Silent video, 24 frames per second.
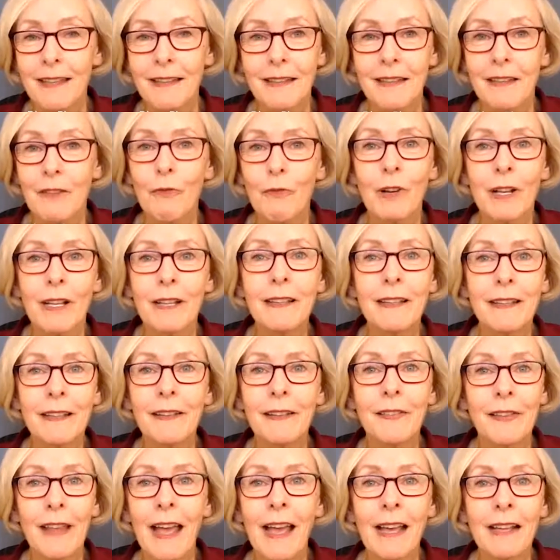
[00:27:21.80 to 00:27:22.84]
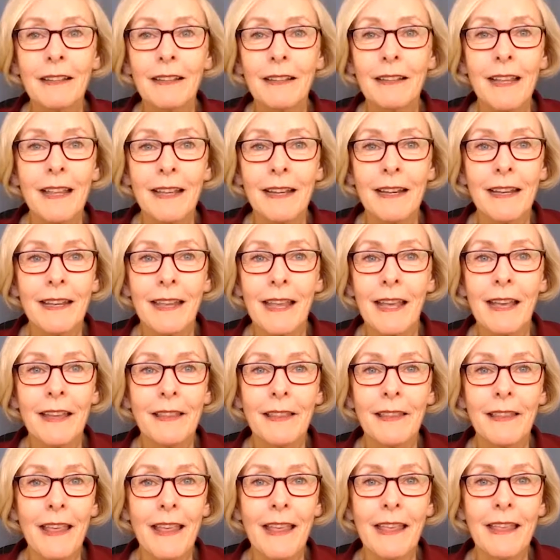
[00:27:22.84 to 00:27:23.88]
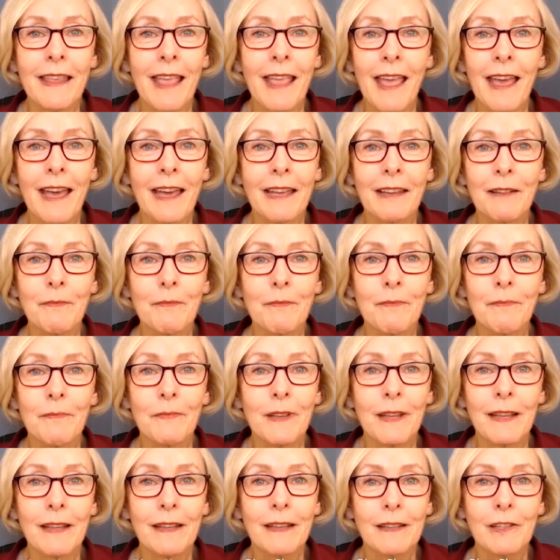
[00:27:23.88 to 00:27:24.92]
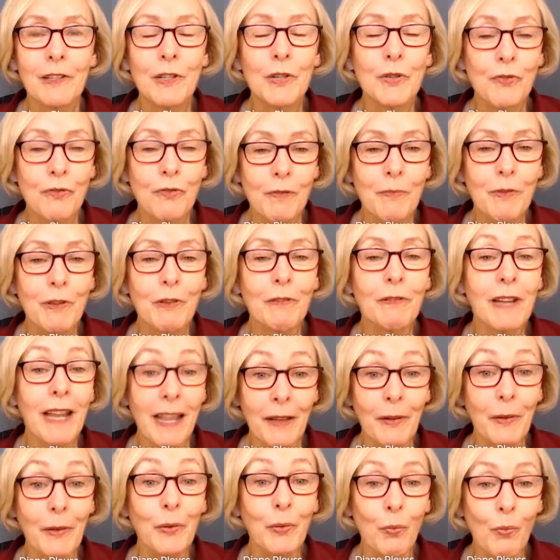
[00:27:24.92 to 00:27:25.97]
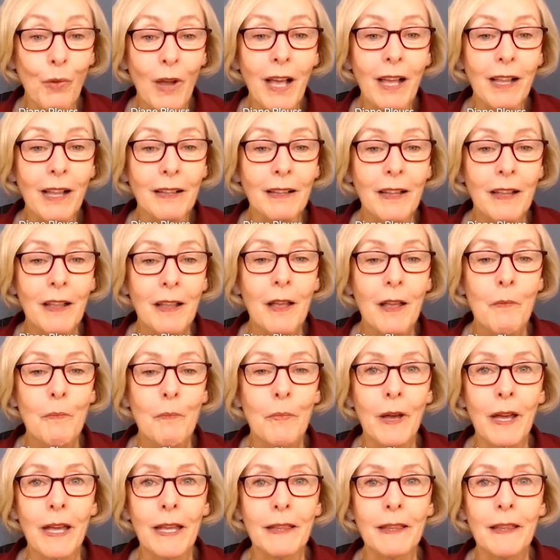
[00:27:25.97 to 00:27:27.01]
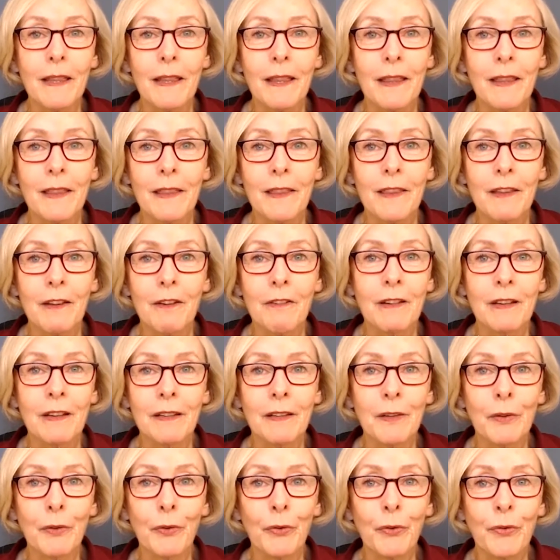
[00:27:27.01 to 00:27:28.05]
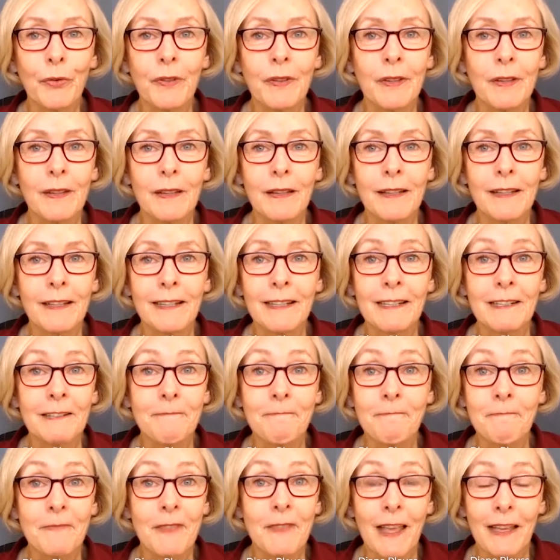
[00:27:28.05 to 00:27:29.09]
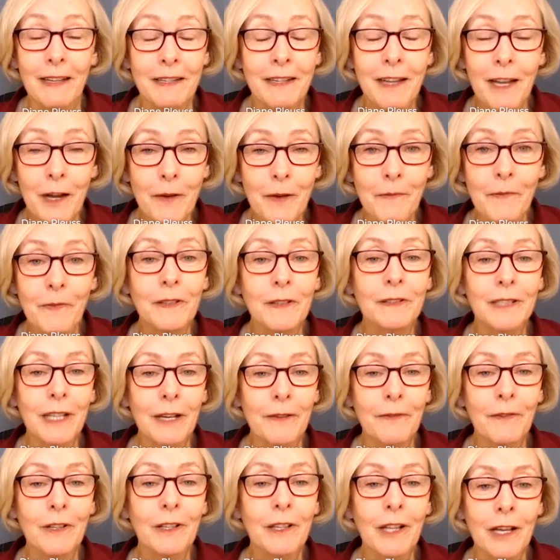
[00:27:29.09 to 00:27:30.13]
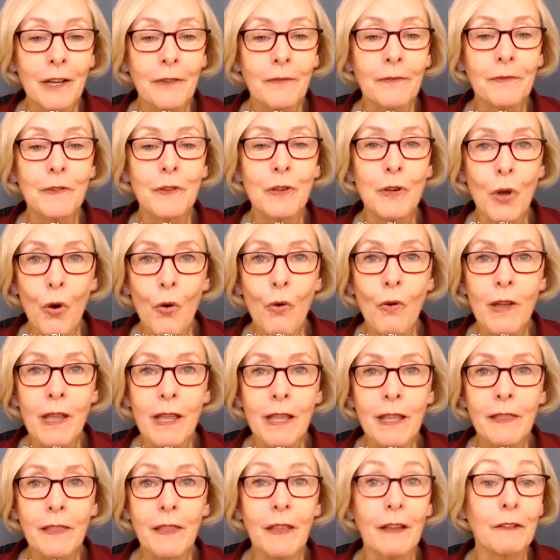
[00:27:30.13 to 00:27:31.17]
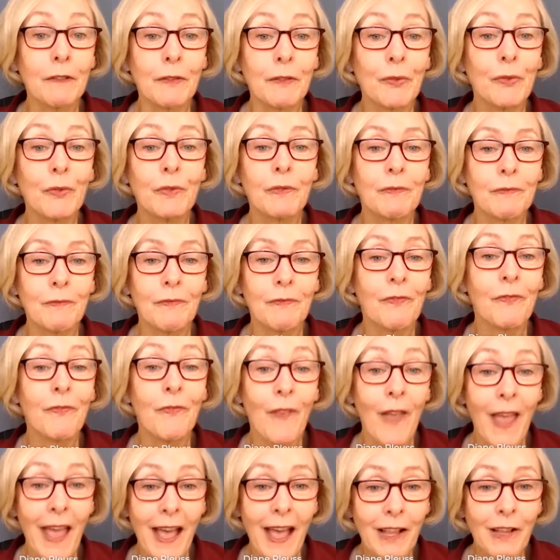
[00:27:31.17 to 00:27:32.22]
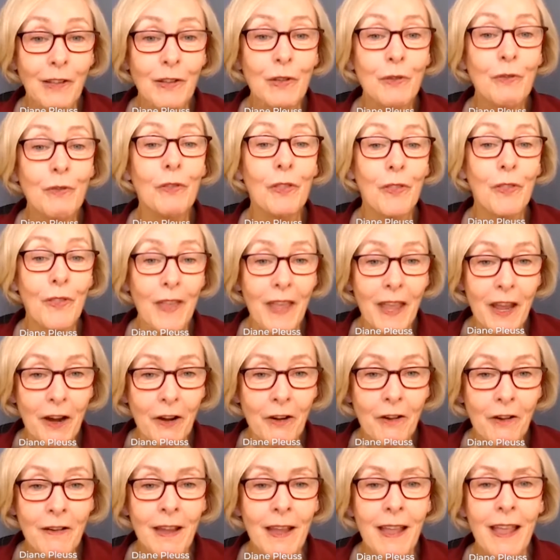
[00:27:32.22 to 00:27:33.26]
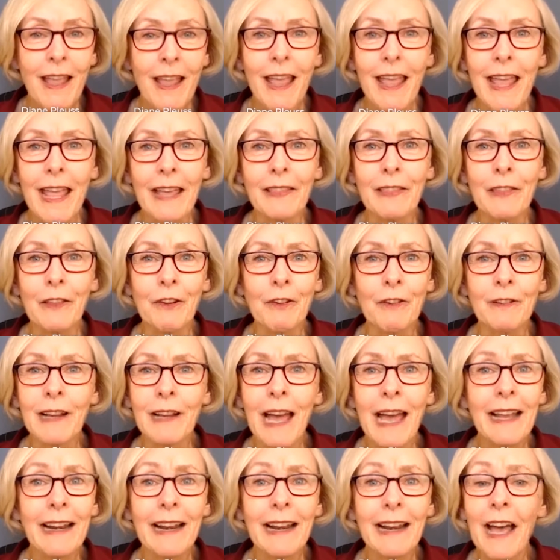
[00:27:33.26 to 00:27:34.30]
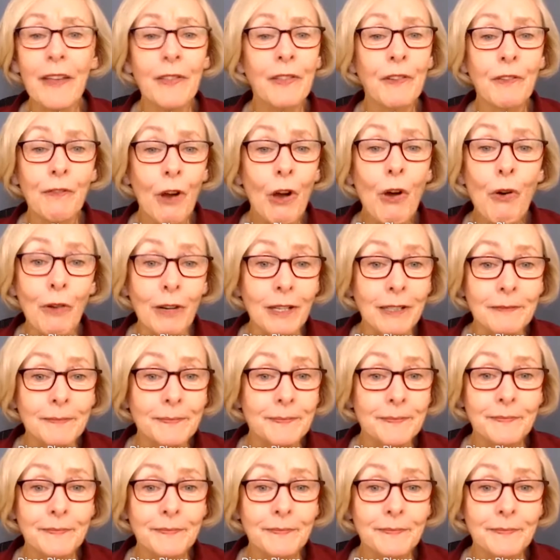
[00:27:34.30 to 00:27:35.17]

It, well, exactly. And again, they can contribute as well, but there is um, that comfort level of knowing there's value there and they're not on their own.